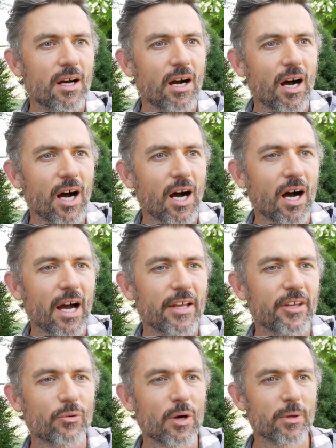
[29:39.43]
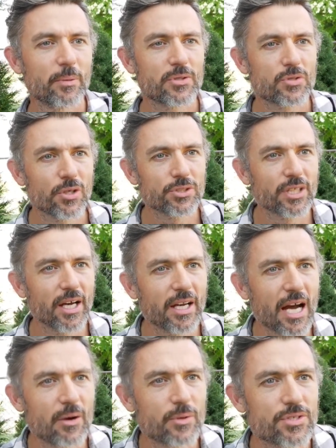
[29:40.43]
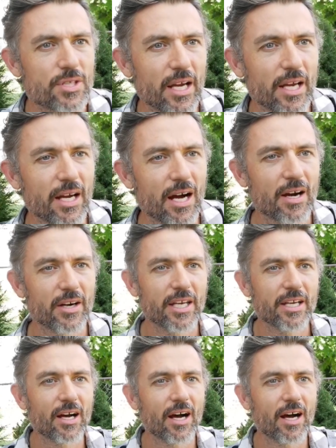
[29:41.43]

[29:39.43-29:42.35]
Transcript: And then Rebel Hippie Soul said, I would say, Hari,